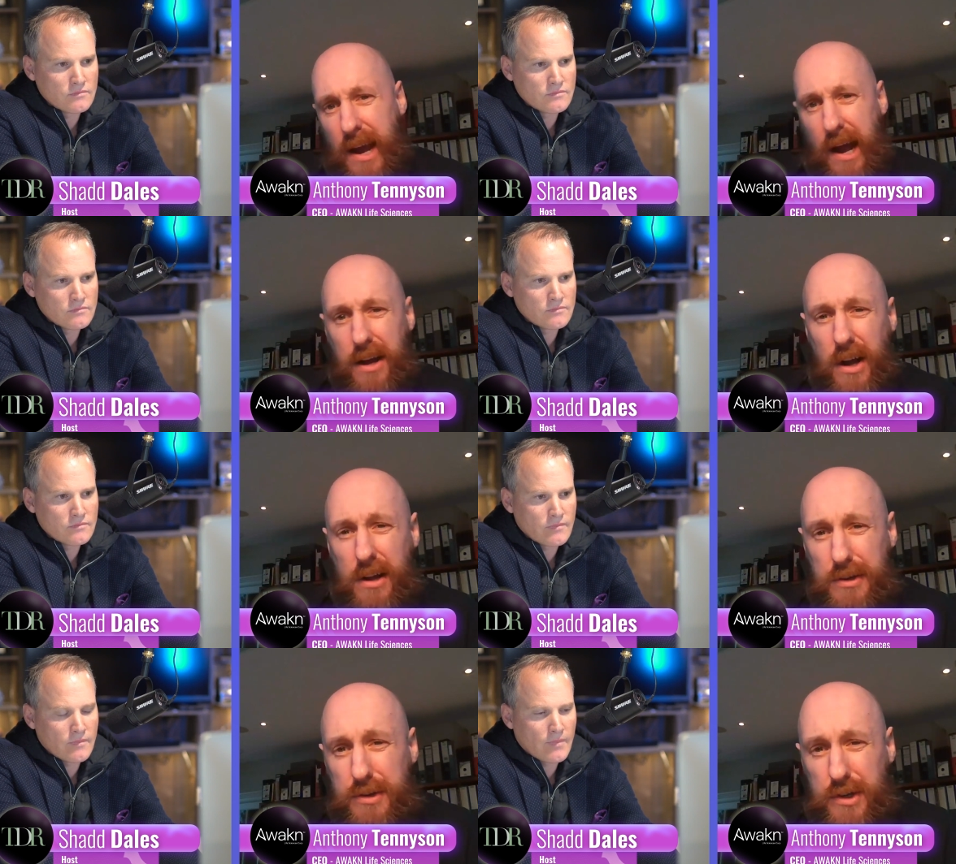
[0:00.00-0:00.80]

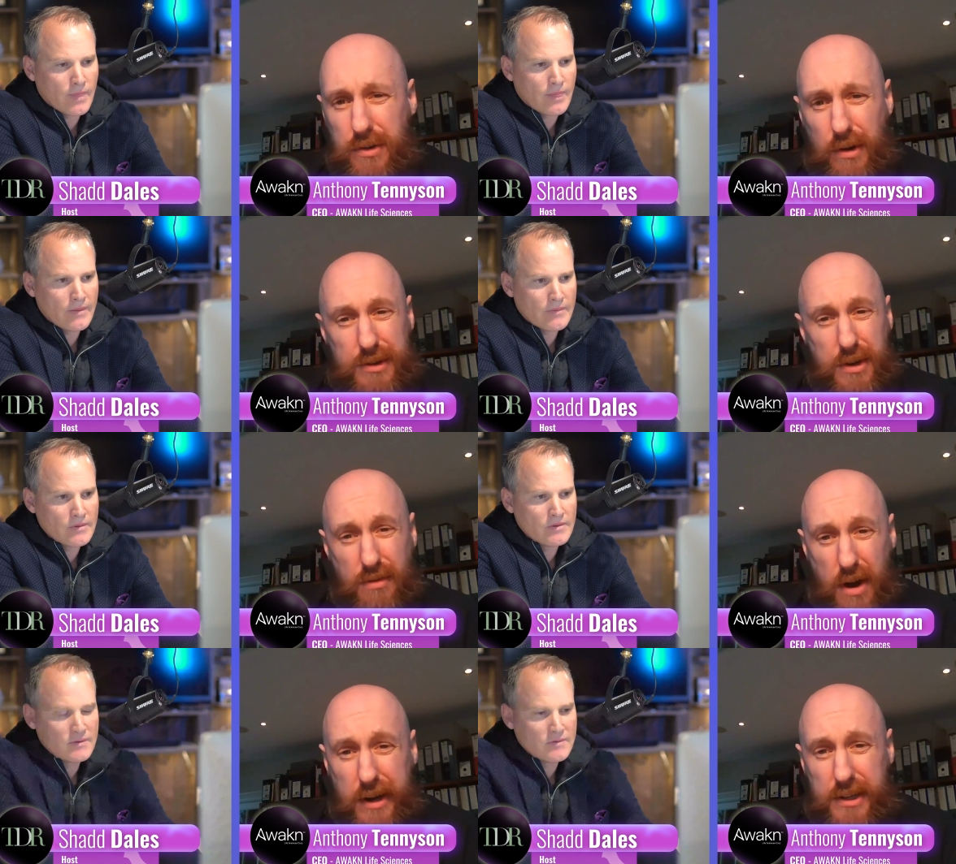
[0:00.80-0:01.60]
Speaker 1: Alcohol use disorder is a
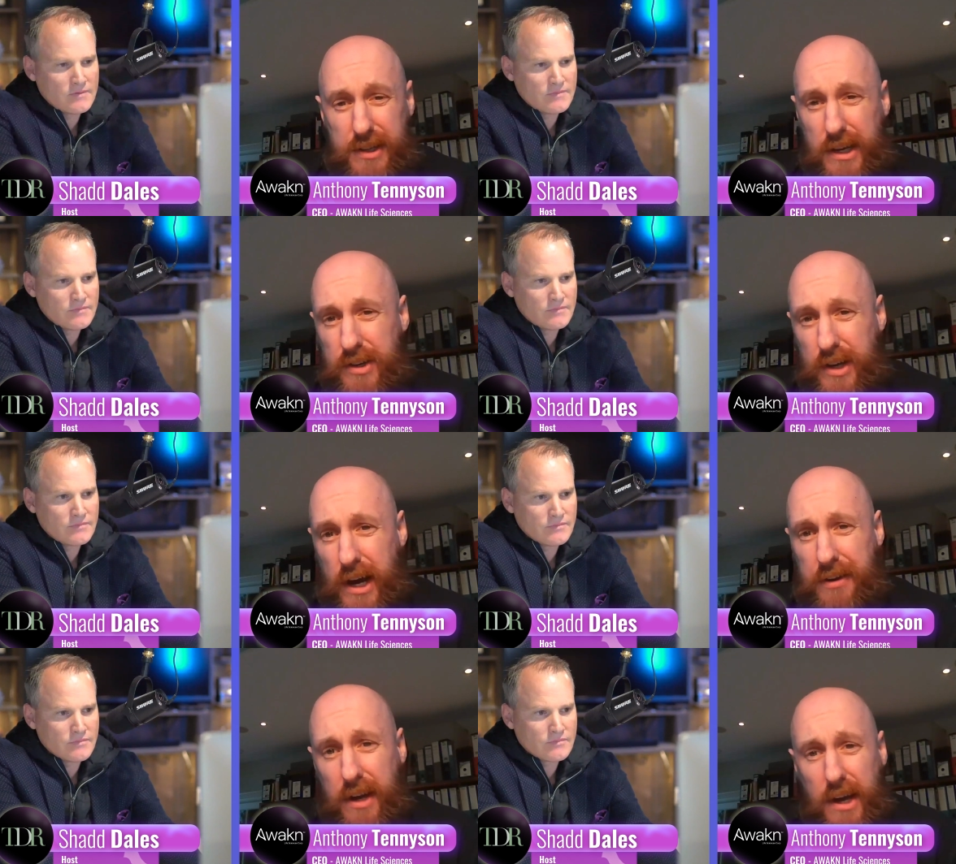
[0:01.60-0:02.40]
chronic disease,
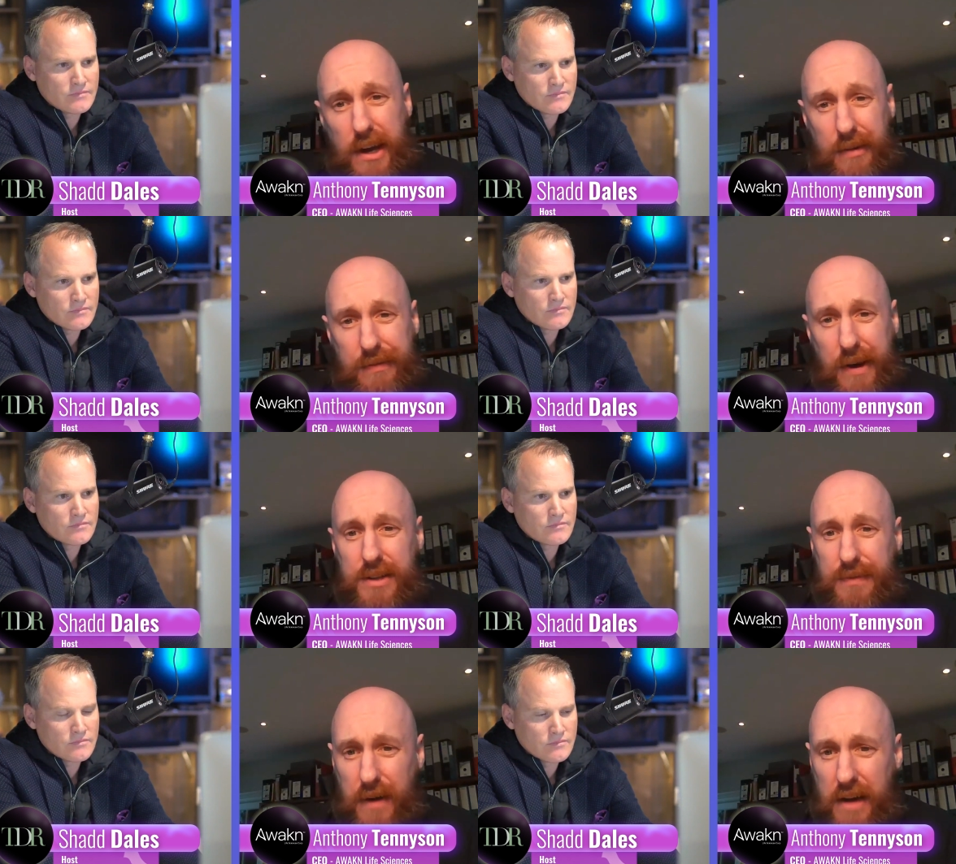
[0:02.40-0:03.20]
Shadd. It
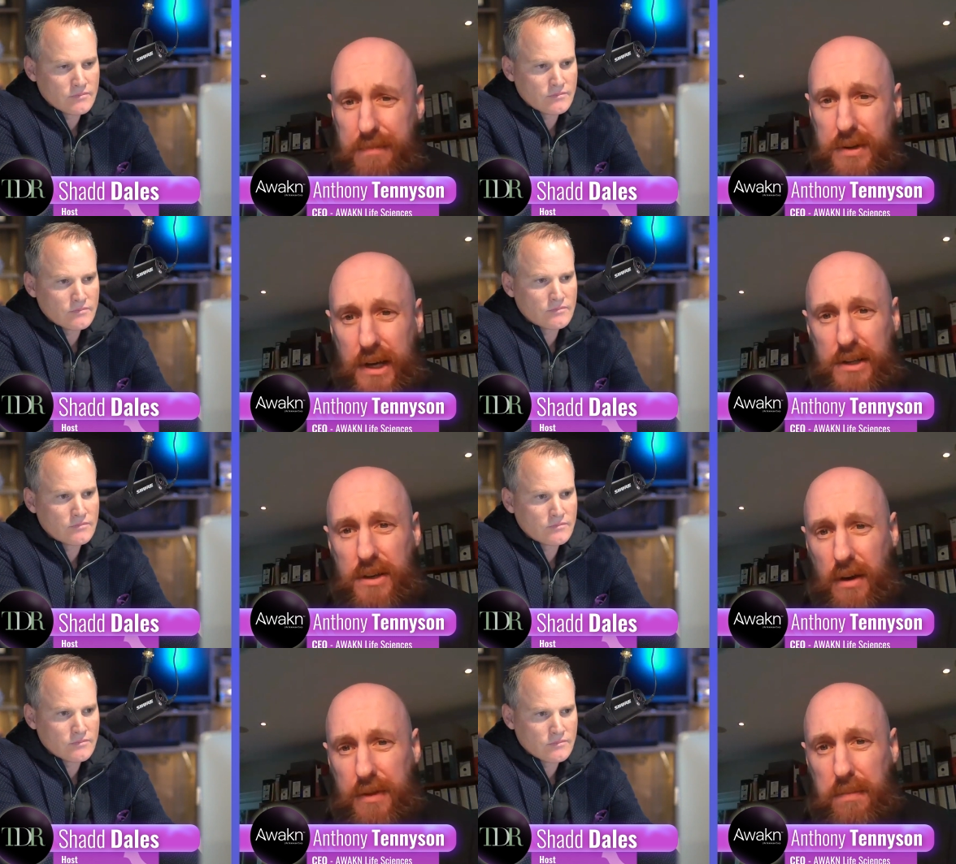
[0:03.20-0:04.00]
affects
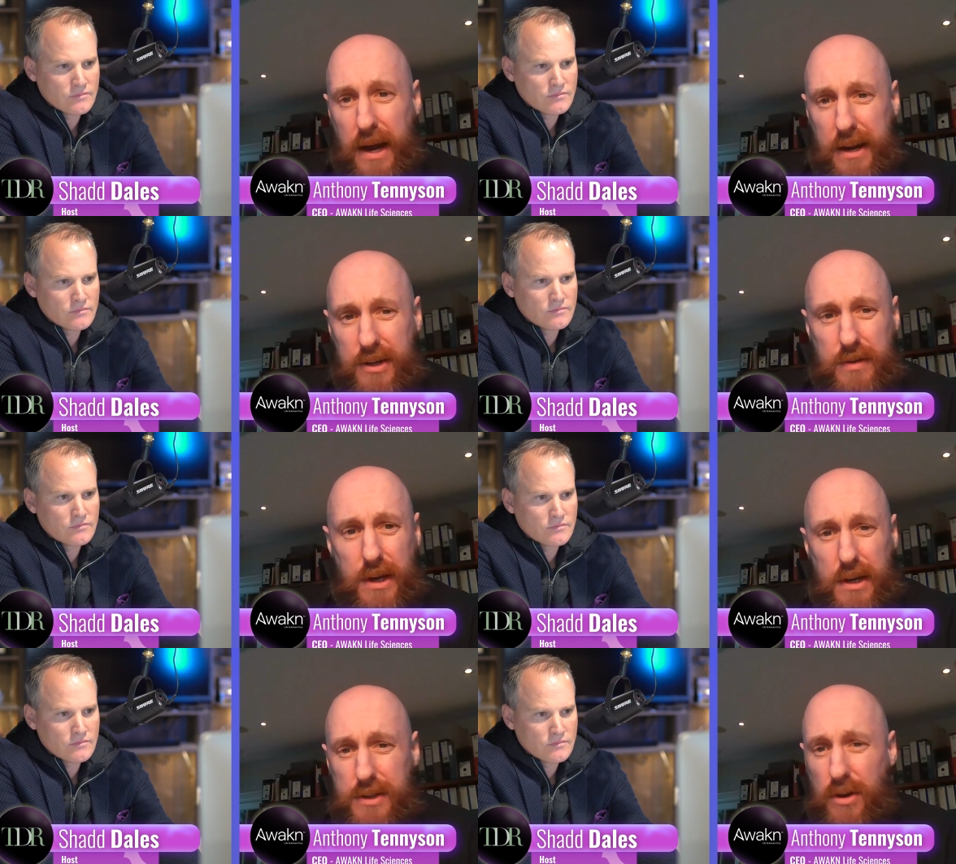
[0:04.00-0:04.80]
5% of the planet,
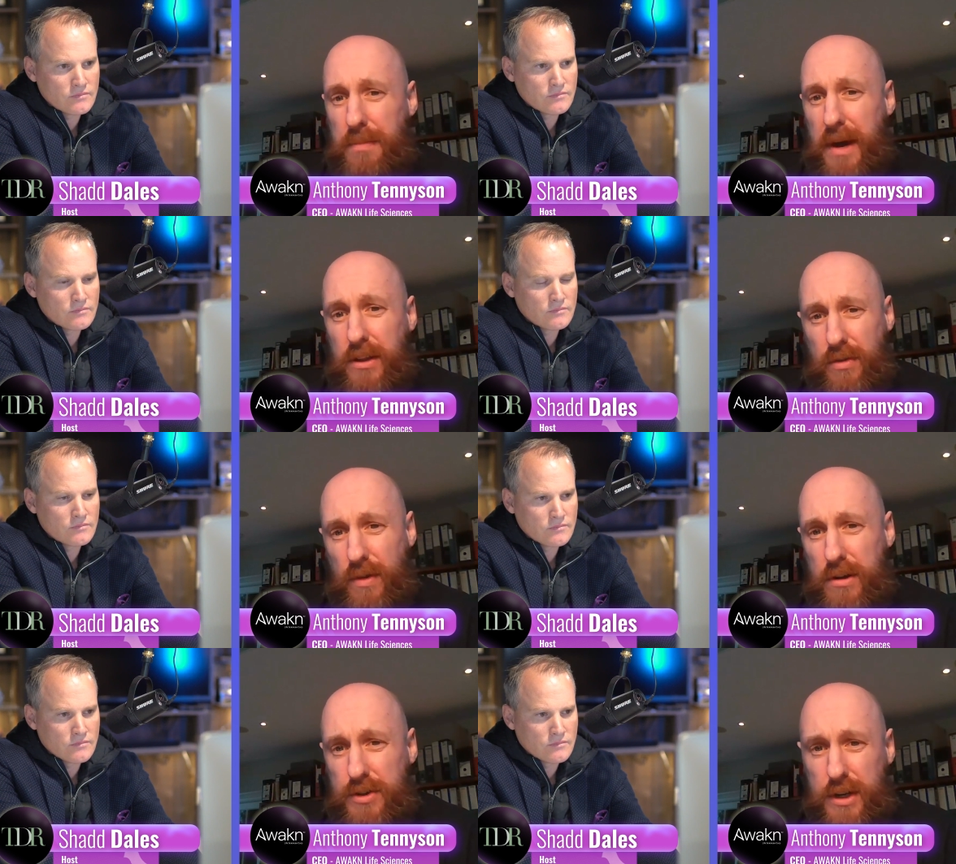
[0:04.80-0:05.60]
so about
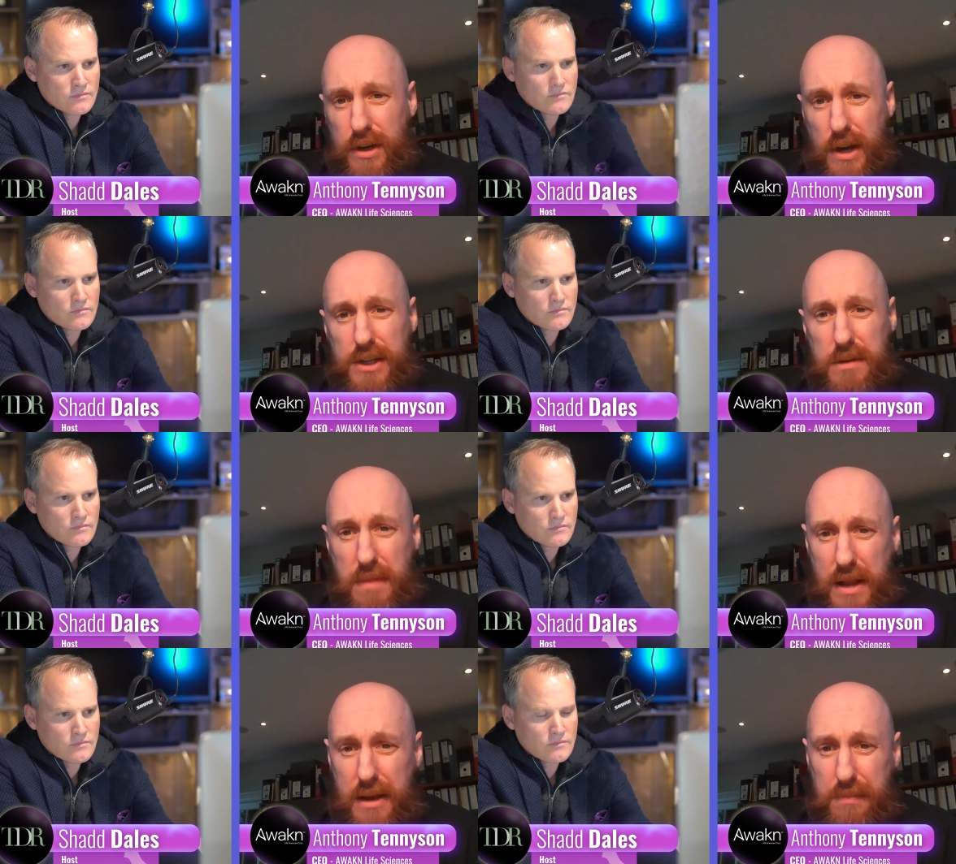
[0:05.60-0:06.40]
390
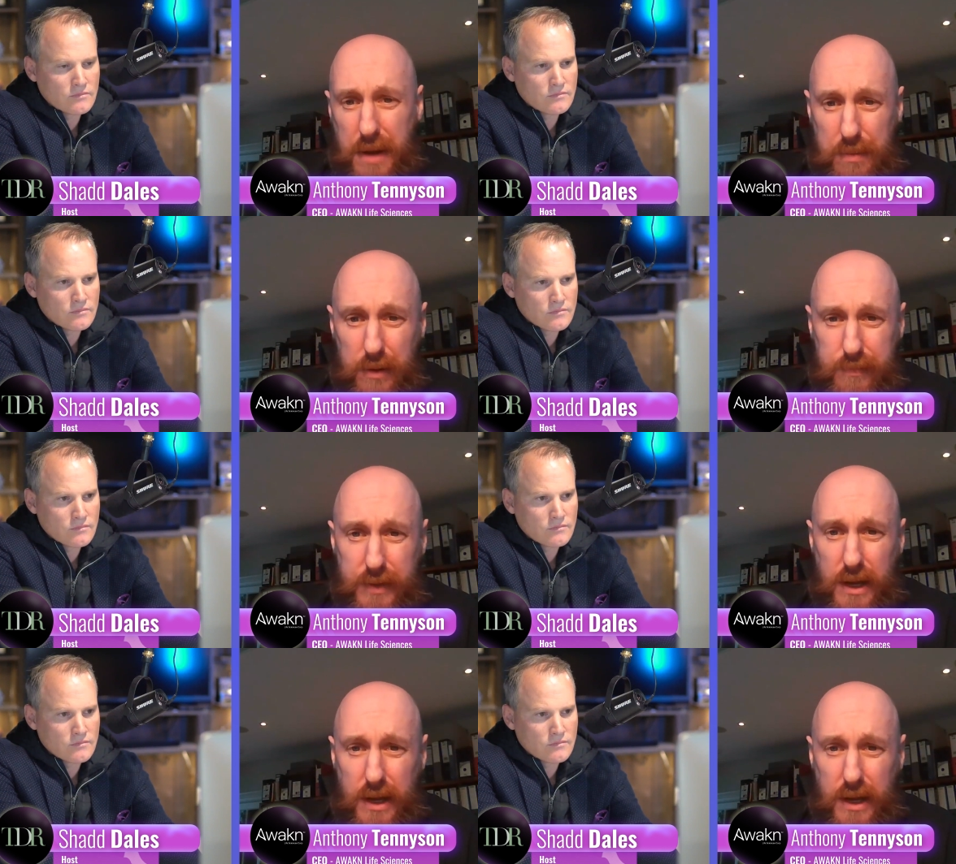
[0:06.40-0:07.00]
million people.